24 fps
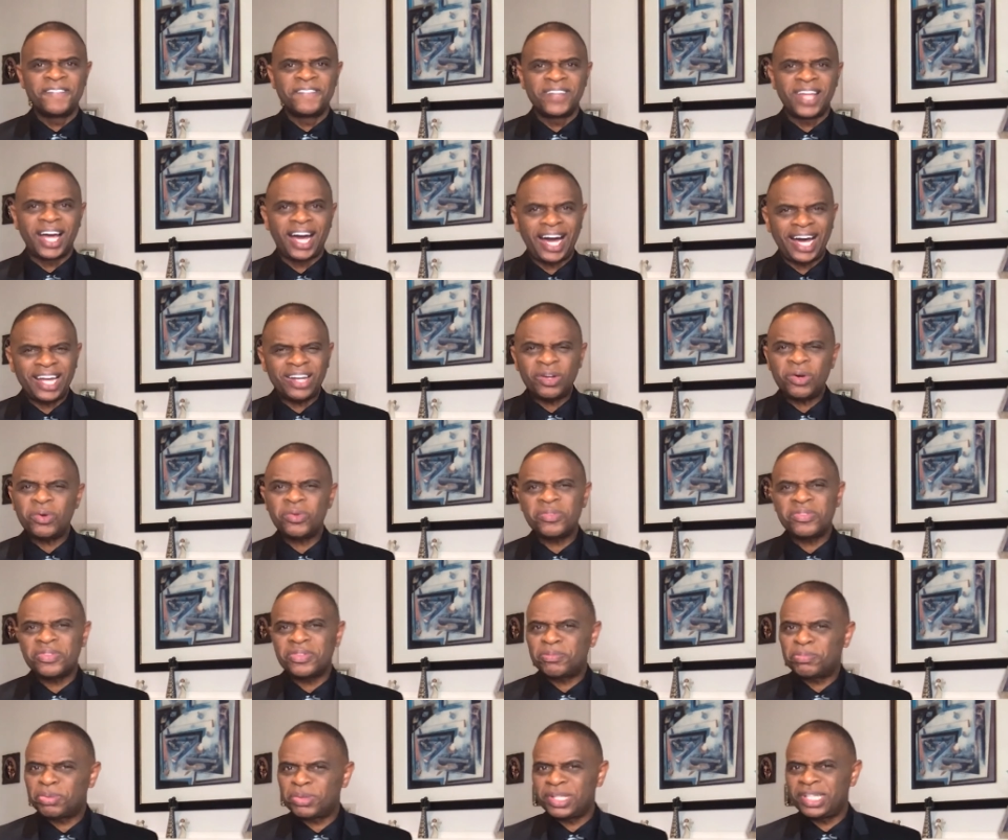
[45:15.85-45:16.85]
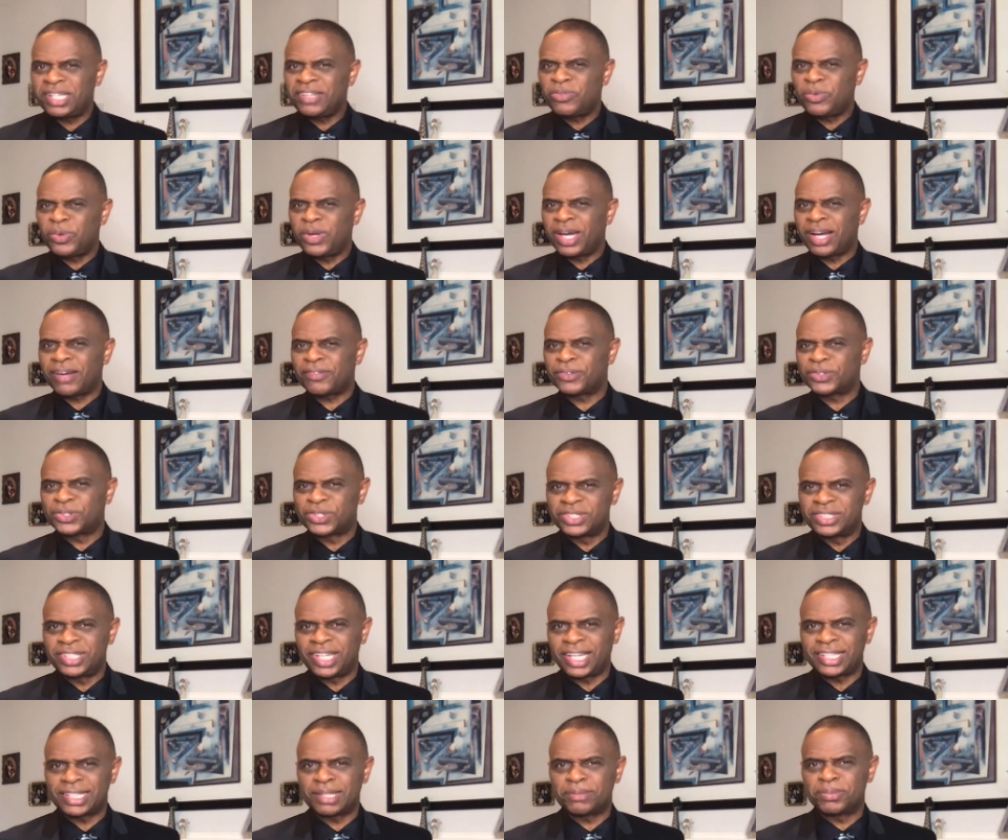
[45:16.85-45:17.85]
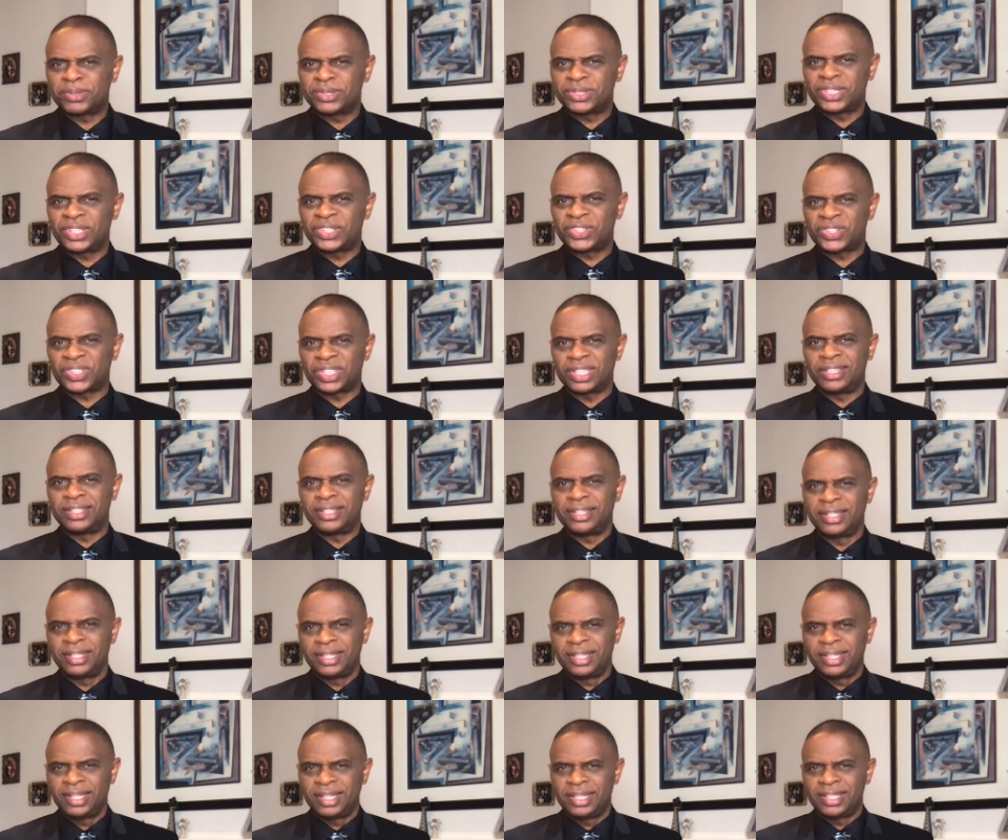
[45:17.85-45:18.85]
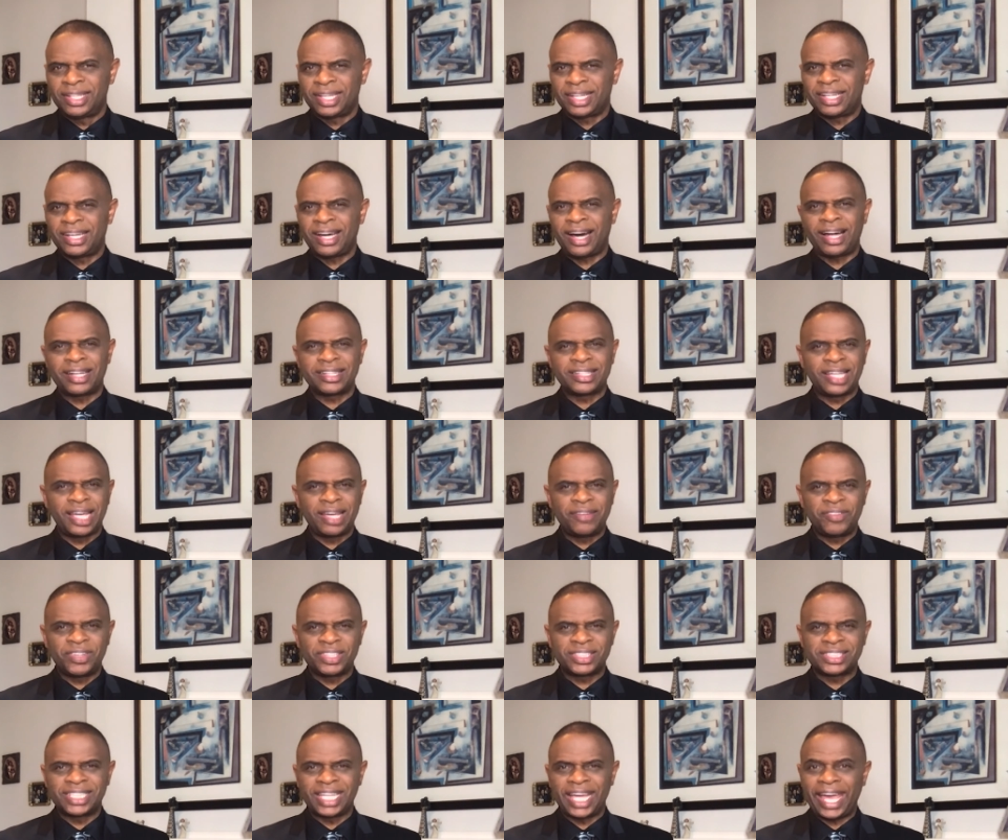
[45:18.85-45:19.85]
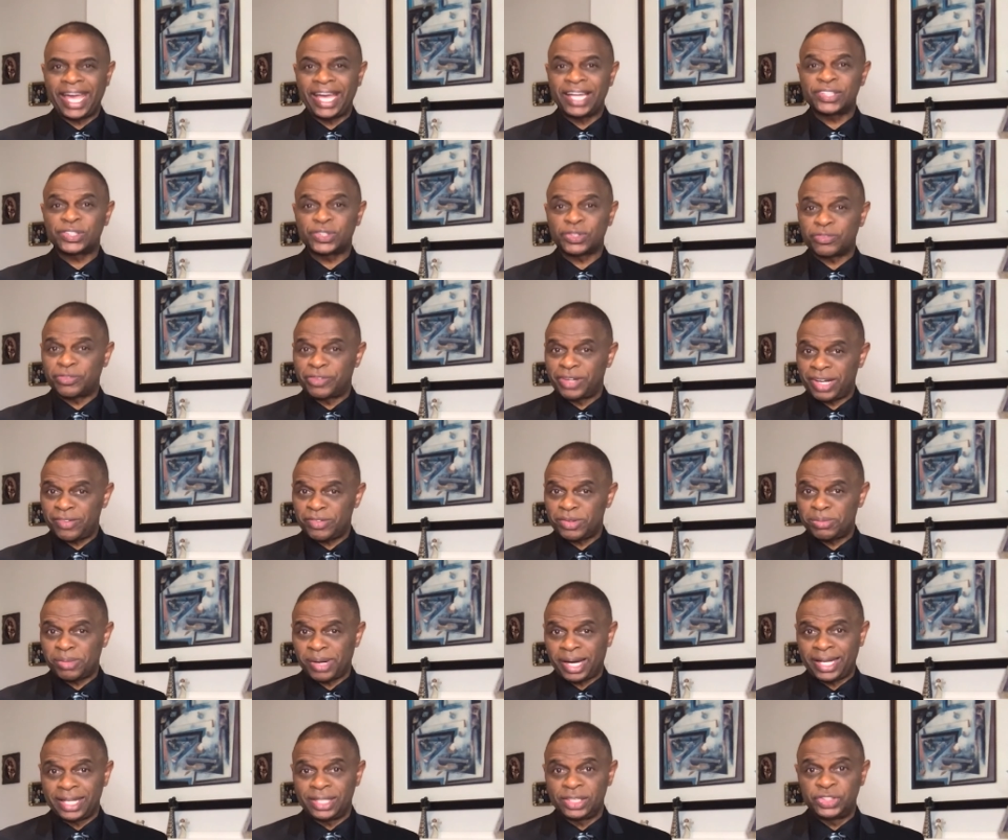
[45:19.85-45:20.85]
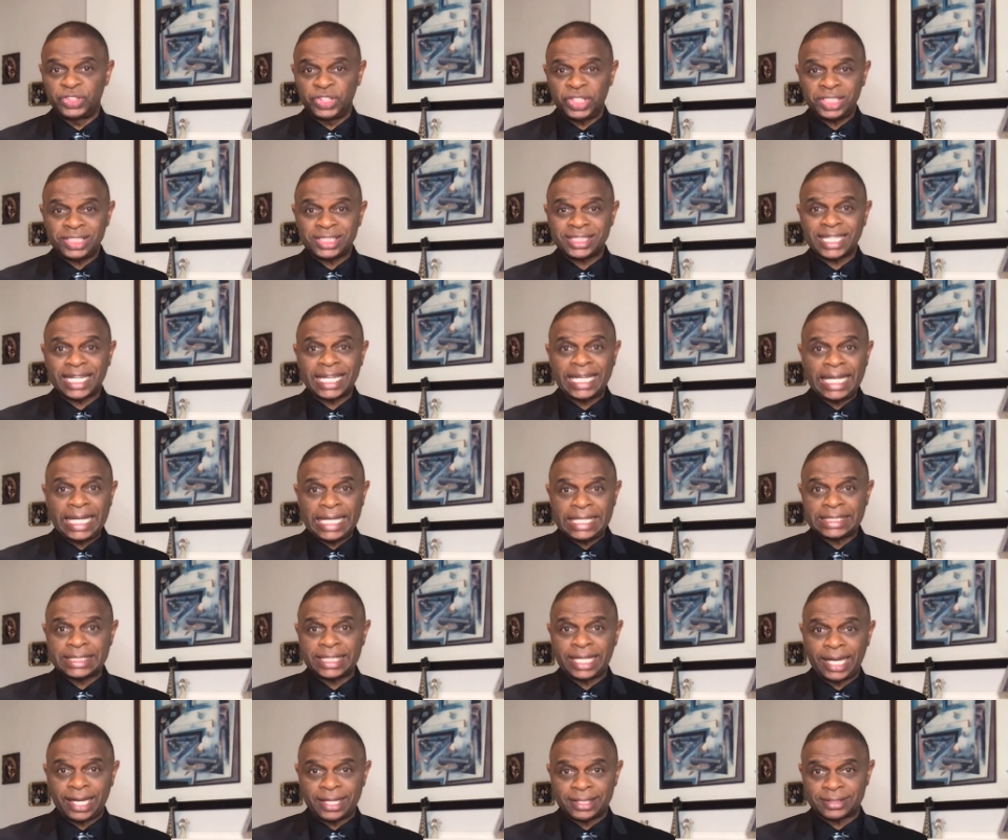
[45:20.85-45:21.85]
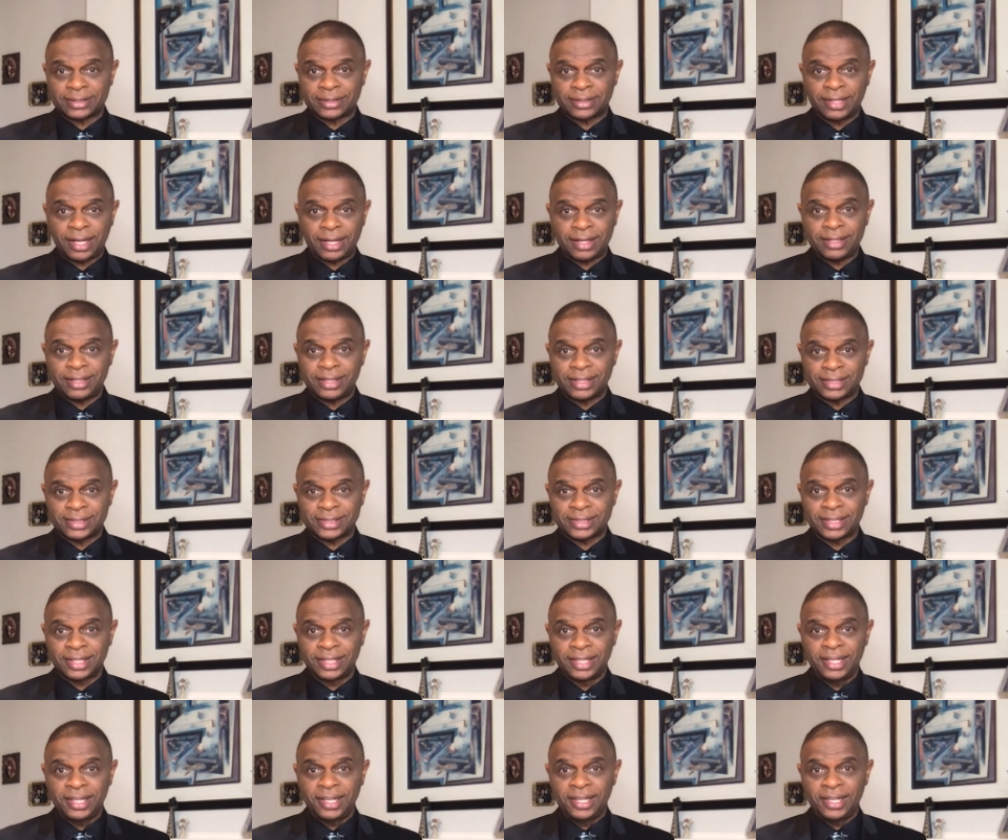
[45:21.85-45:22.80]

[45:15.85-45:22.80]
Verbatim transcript: I don't believe we ever should take the position that God gave us the answer for everybody. Jesus said He's the answer, not us.